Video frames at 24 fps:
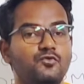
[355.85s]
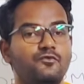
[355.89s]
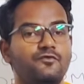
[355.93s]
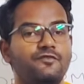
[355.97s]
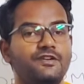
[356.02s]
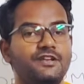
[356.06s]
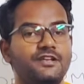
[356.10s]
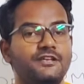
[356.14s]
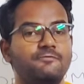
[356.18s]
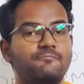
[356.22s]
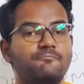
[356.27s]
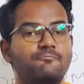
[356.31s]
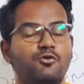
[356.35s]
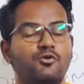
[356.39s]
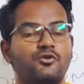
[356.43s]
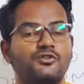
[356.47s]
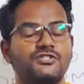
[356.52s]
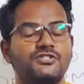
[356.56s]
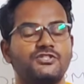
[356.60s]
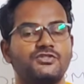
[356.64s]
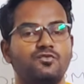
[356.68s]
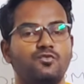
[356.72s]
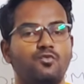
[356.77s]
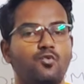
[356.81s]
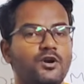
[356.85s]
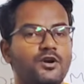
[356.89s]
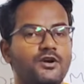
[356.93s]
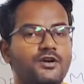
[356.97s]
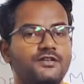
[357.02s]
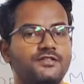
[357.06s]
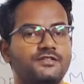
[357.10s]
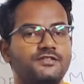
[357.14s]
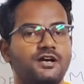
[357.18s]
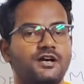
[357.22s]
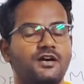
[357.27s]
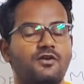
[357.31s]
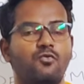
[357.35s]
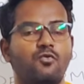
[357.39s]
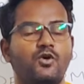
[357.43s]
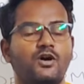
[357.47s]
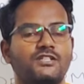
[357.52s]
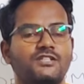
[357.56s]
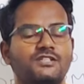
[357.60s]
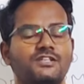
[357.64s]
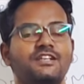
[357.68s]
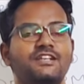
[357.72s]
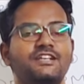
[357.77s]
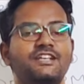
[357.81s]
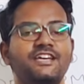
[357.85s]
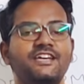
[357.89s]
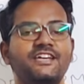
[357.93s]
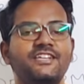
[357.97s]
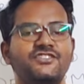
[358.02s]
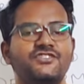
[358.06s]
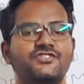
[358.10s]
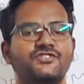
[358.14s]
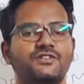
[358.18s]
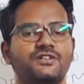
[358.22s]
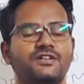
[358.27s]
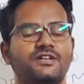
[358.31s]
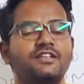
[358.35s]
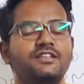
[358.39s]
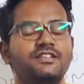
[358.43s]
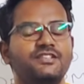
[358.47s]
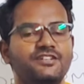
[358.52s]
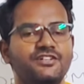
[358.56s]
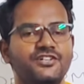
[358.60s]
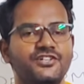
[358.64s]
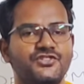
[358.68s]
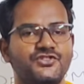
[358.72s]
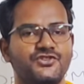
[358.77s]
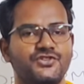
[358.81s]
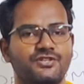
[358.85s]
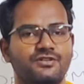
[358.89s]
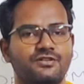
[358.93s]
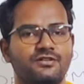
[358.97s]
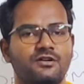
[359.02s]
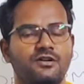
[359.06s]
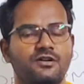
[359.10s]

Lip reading: very important words are what? Nature and nurture.